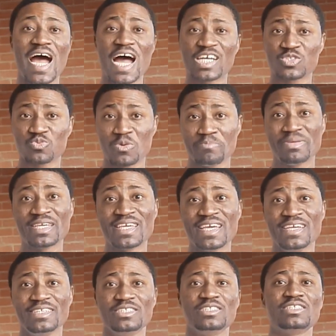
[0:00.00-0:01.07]
As we
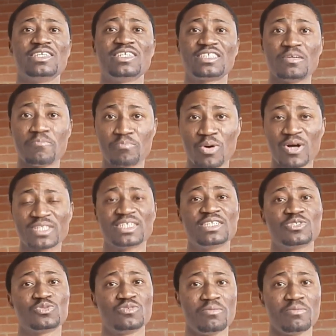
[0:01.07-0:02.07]
begin, it's important to